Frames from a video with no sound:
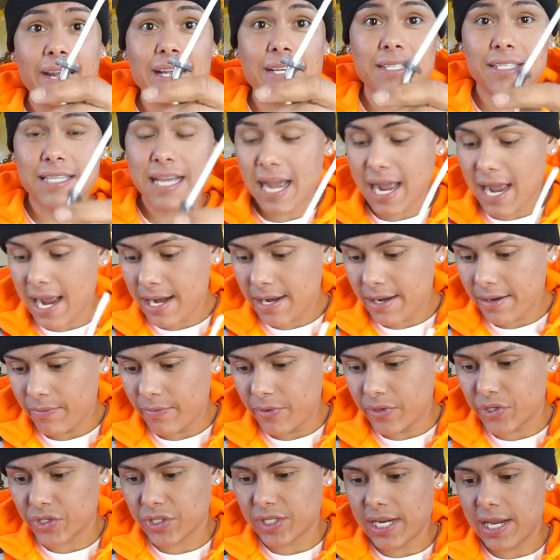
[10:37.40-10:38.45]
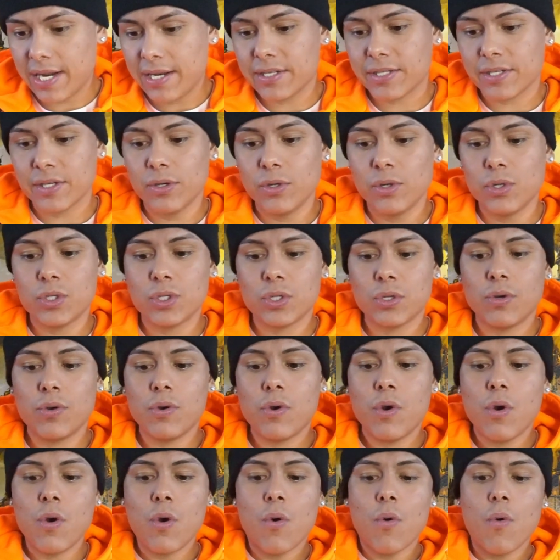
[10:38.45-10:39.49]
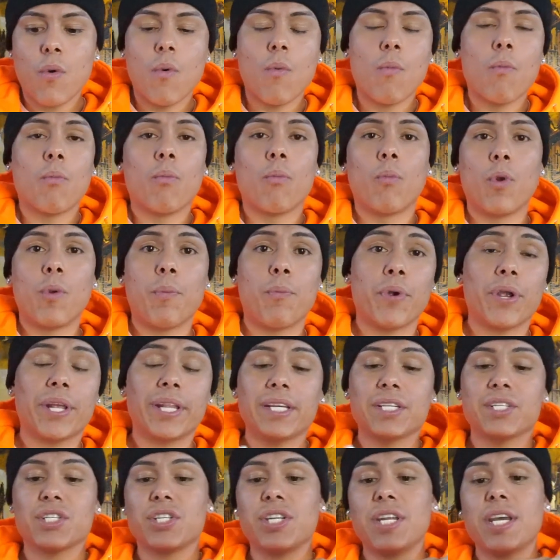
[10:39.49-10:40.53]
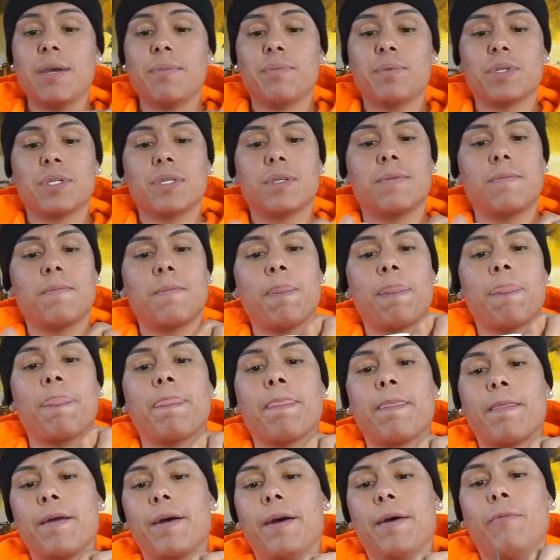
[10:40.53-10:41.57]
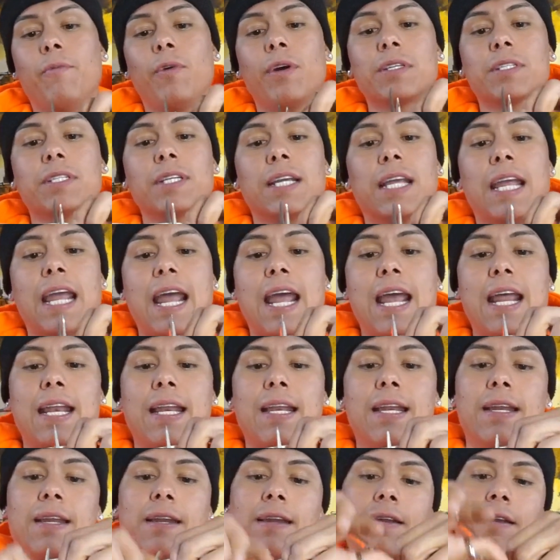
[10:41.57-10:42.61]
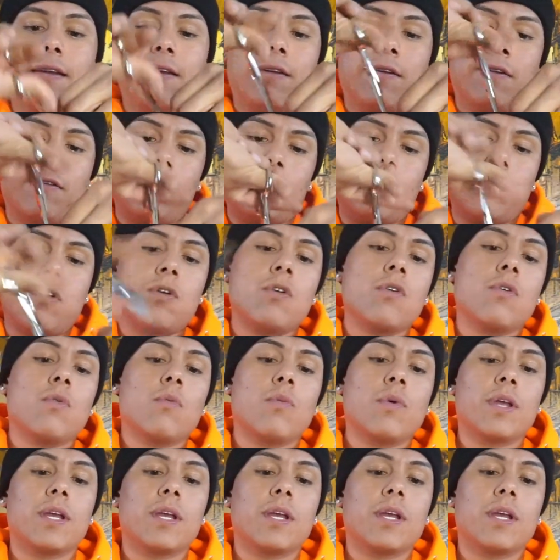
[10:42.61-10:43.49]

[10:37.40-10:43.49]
inside, we just let it loose. We bring the snips. Once again, we